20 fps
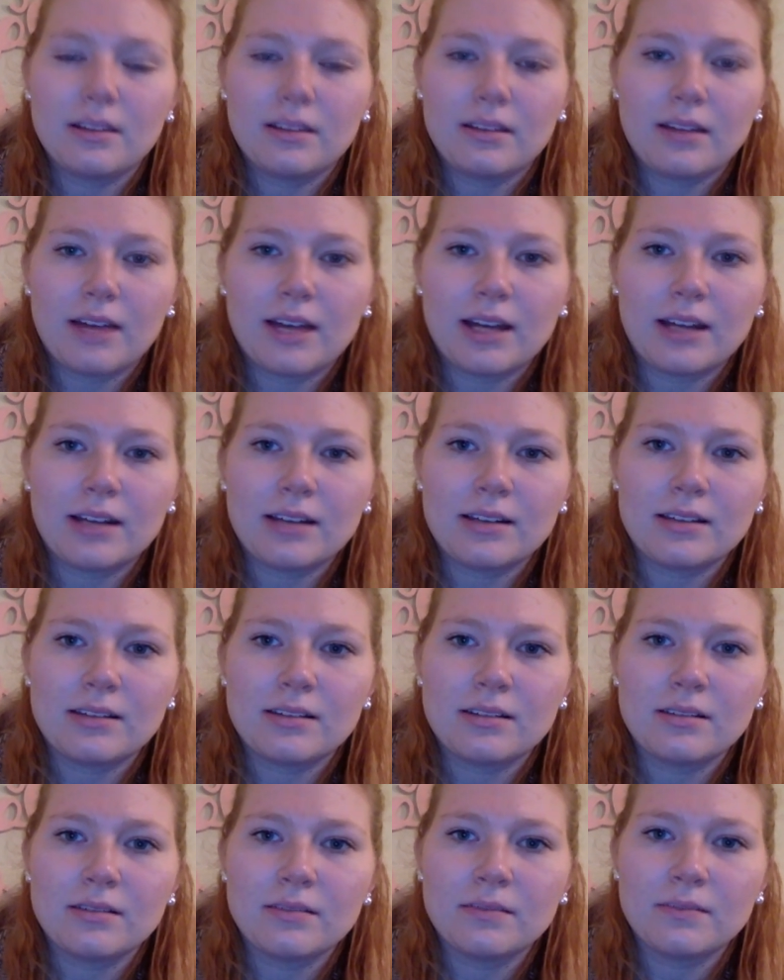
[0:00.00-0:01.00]
that
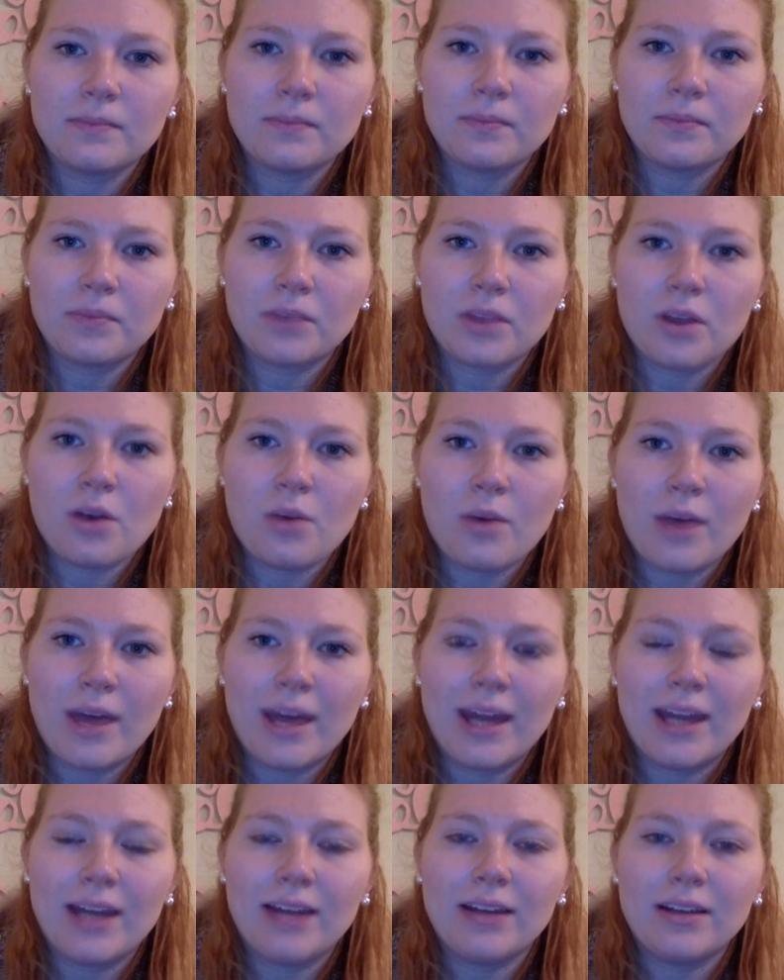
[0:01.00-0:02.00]
is a
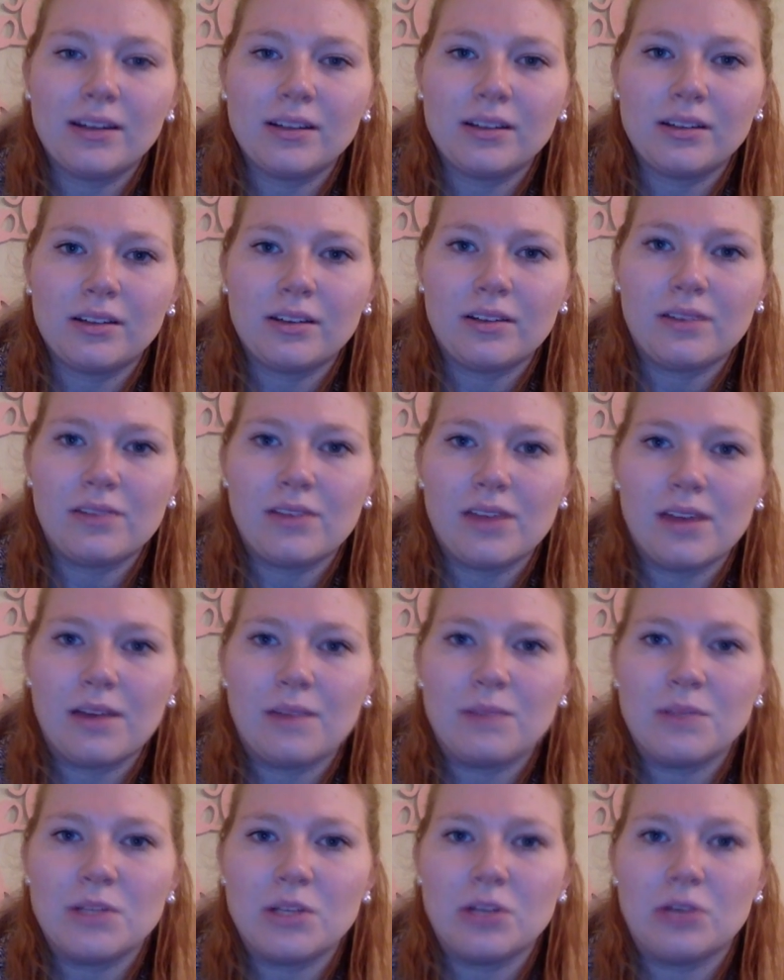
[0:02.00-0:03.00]
way of
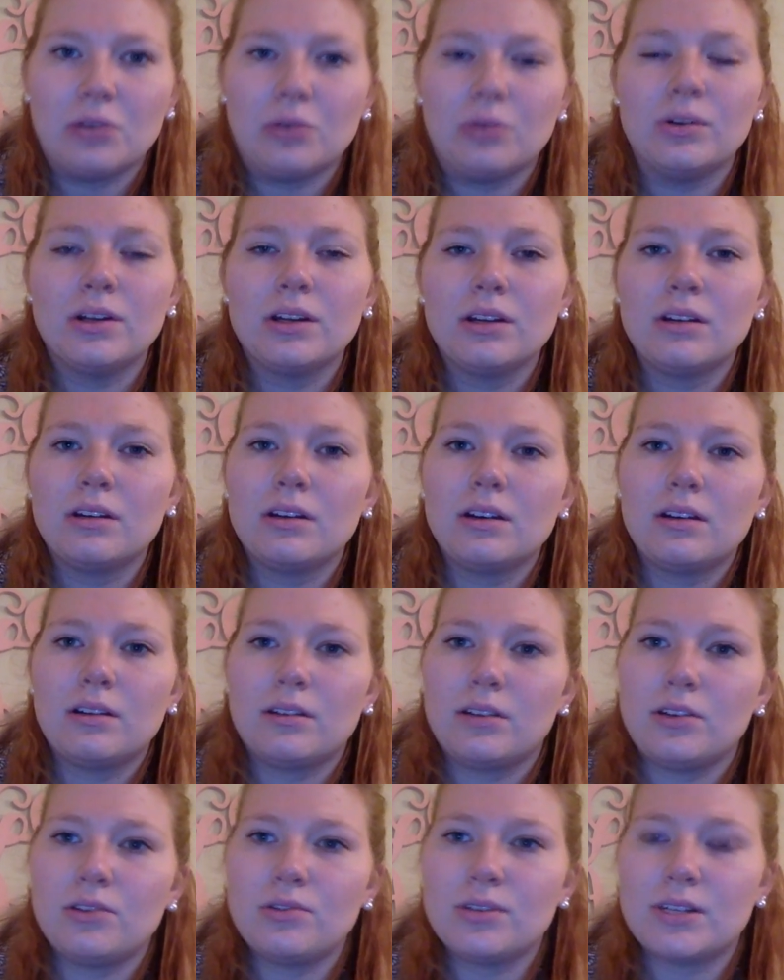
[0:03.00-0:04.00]
them to
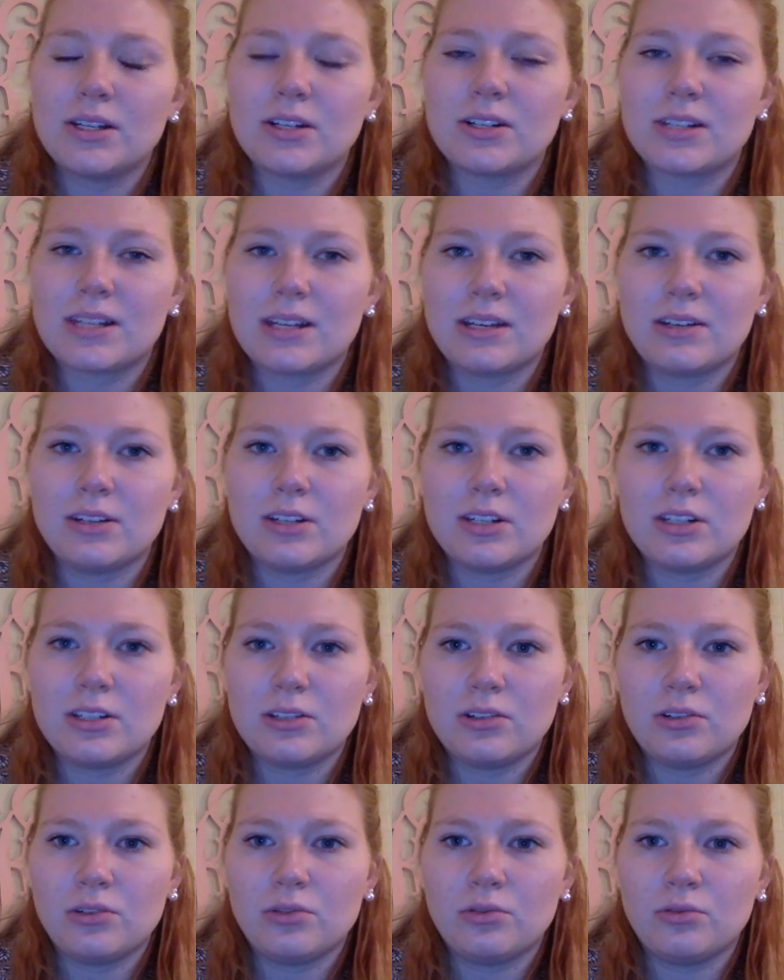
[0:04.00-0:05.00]
use their skills
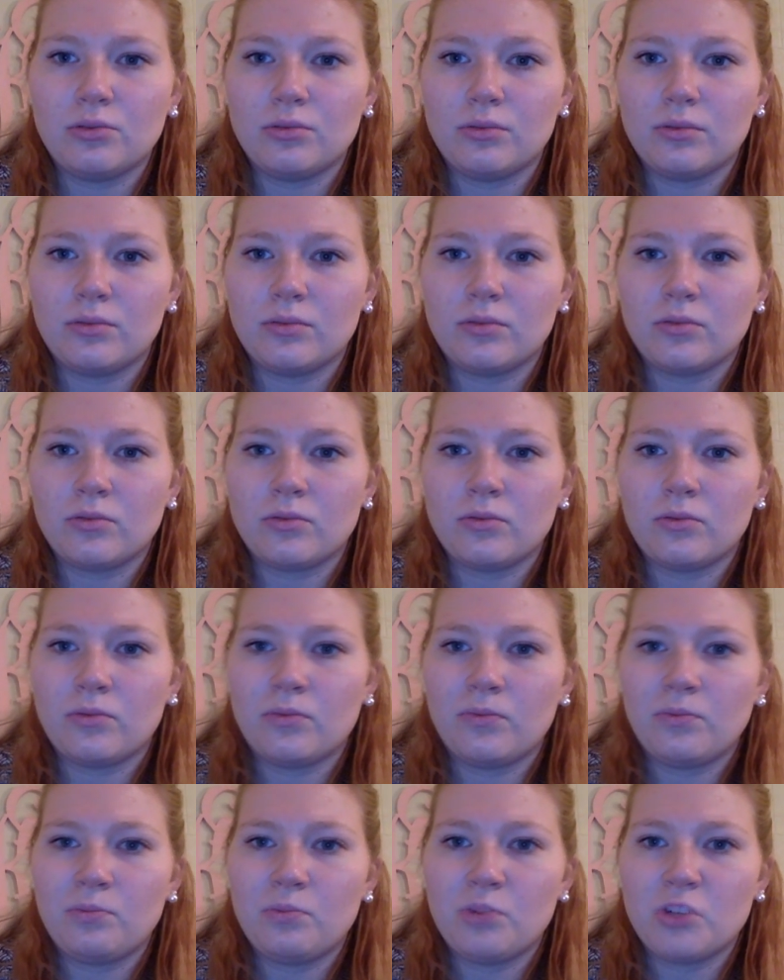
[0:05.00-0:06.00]
to
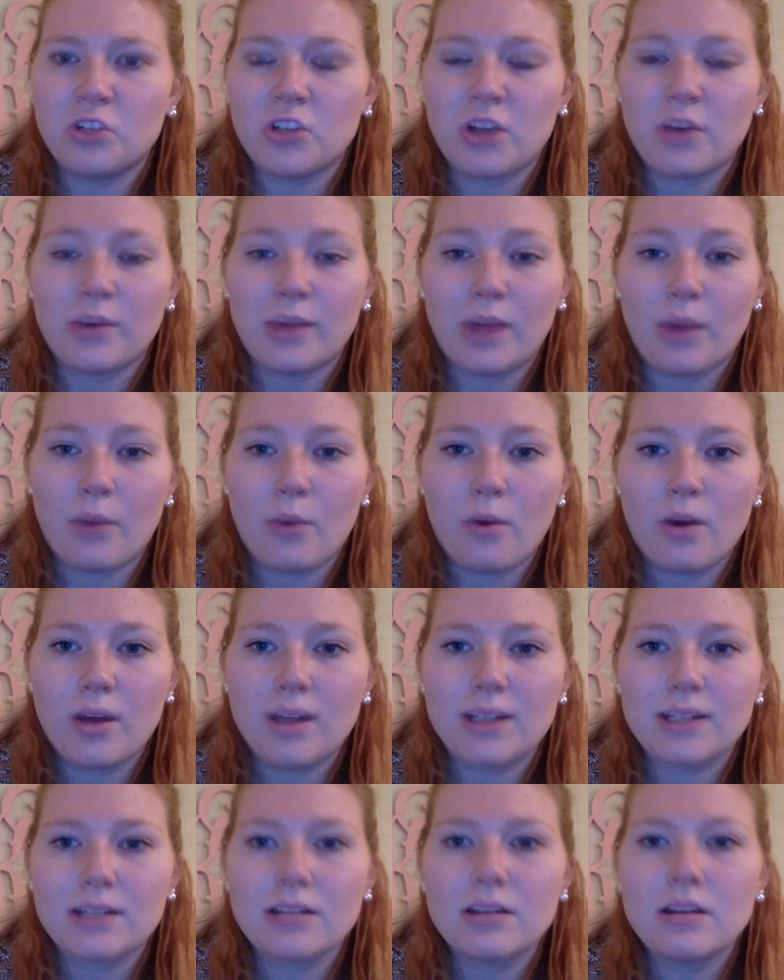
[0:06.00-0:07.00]
portray what they
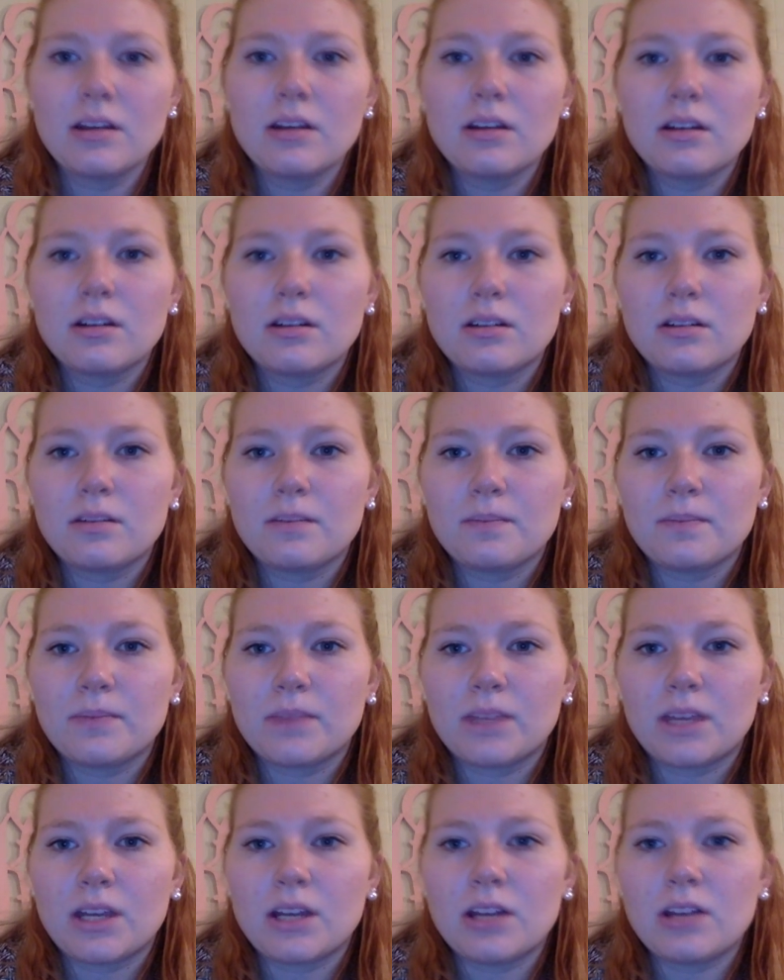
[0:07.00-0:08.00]
want.
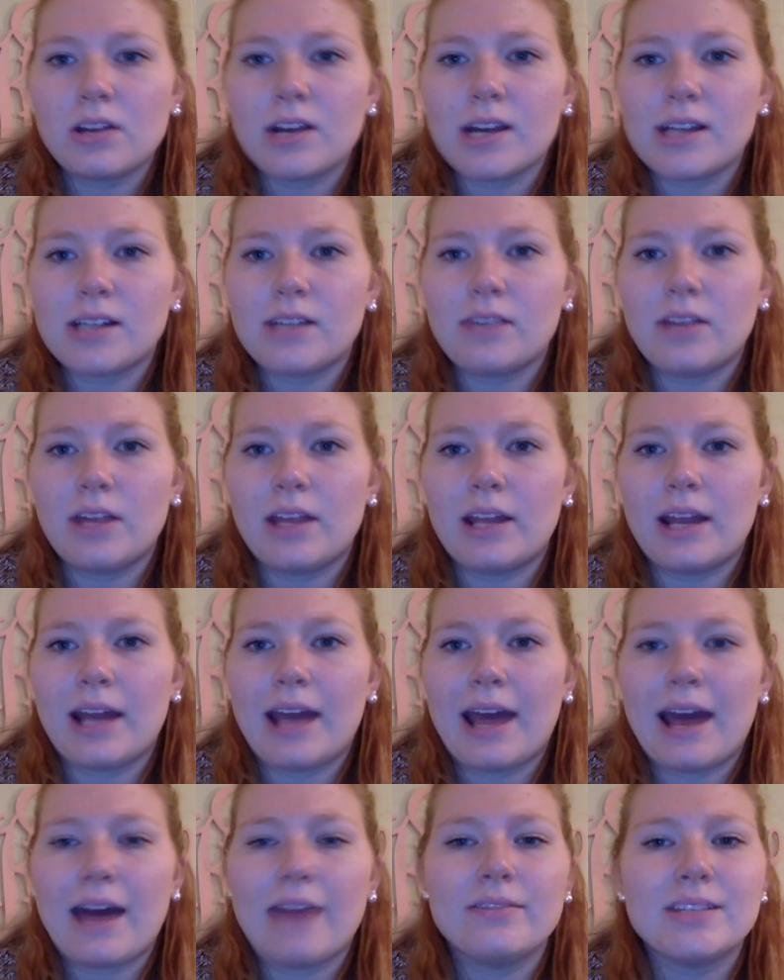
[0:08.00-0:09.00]
Another activity that I
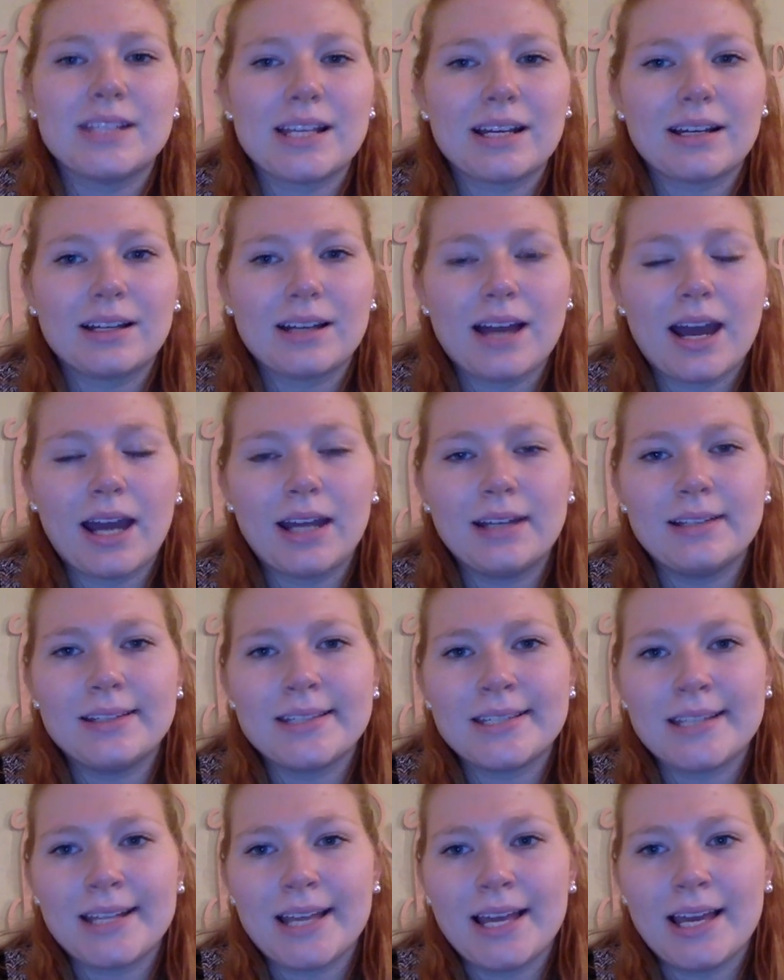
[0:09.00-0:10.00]
have is hide and
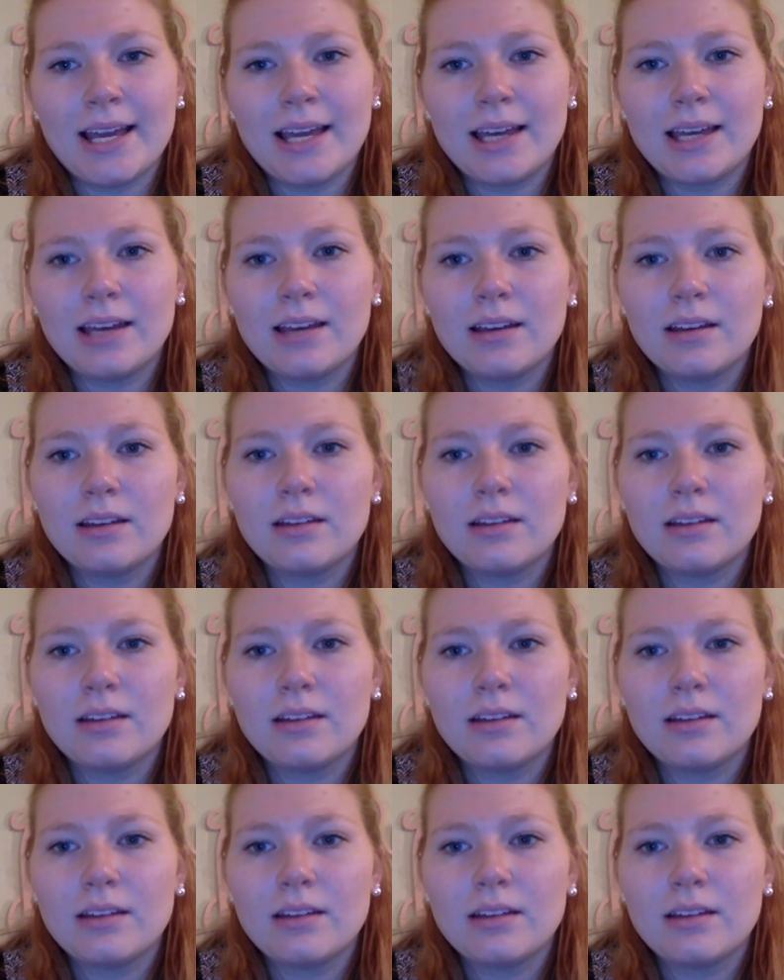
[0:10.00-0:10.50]
seek.